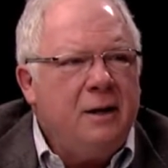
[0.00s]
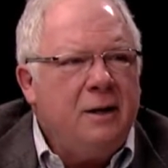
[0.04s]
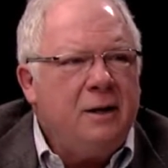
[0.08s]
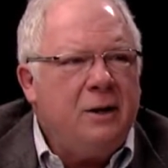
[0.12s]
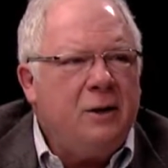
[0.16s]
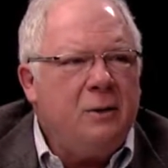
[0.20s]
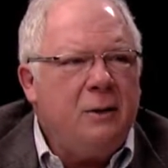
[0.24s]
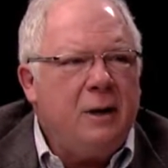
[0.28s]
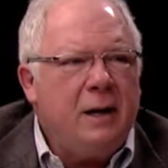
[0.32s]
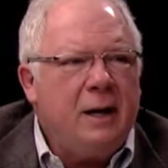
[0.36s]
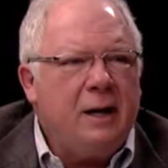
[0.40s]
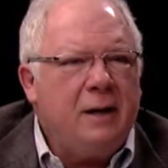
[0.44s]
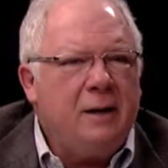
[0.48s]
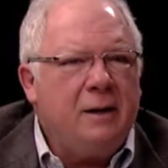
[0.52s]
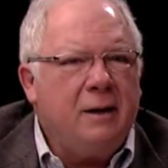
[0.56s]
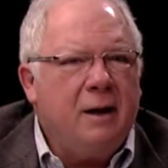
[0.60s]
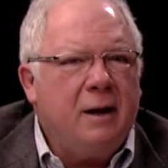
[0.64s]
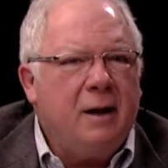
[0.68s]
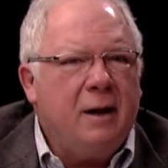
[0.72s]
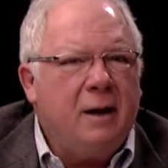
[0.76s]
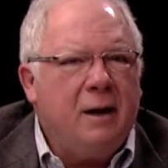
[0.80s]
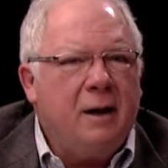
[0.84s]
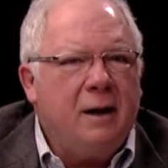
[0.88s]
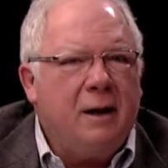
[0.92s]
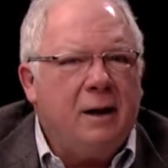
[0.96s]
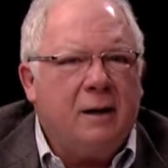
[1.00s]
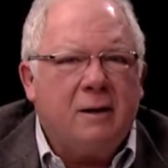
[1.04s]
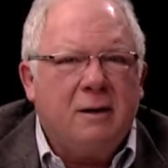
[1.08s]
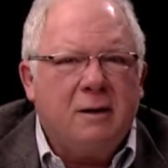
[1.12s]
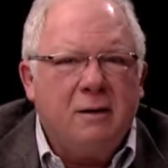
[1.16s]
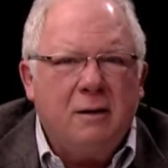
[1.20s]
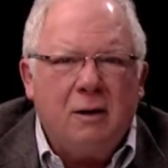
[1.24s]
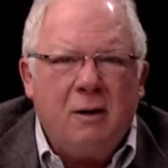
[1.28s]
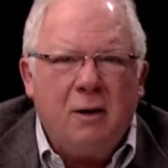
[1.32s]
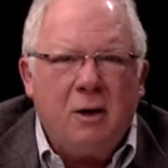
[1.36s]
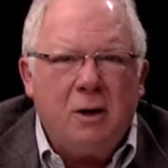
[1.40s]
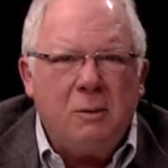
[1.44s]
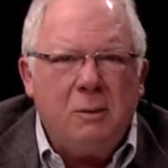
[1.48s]
you had
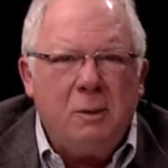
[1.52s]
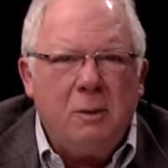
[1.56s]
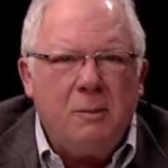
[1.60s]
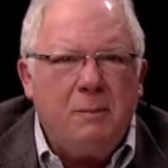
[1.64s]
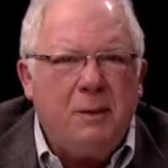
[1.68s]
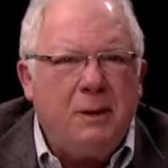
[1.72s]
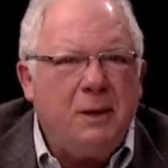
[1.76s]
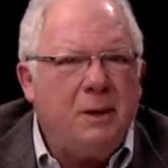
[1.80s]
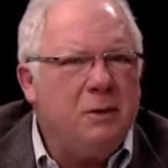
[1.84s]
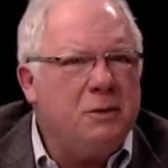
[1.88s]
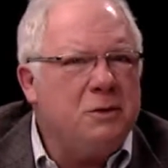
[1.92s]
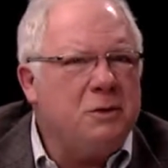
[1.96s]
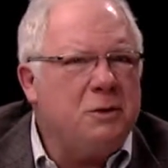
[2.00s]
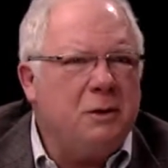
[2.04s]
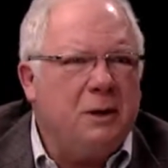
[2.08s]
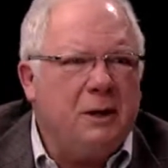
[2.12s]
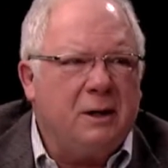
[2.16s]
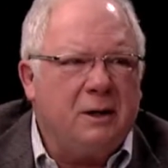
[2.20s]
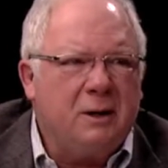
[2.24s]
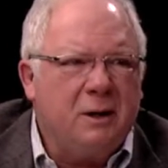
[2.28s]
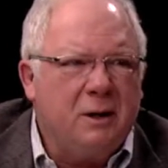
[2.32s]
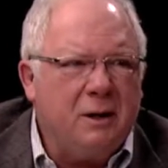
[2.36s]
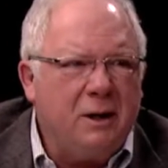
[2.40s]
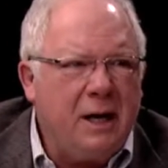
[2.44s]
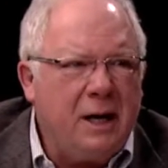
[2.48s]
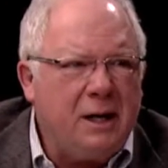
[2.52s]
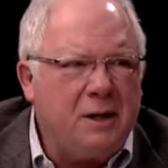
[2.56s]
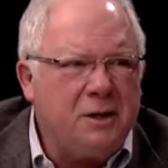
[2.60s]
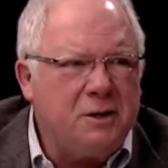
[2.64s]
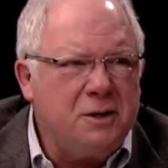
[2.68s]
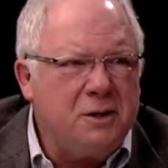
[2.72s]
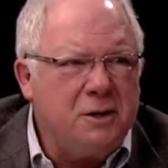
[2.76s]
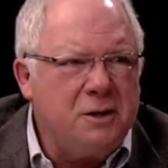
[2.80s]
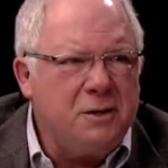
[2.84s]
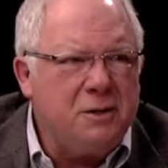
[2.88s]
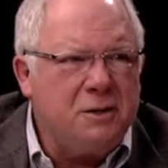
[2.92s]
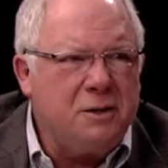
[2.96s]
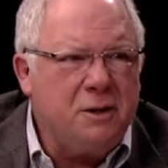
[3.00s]
automobiles, you had
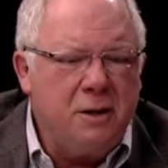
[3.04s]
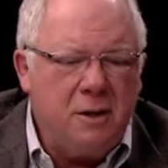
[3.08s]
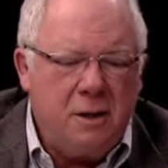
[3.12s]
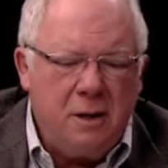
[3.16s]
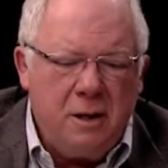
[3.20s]
collections.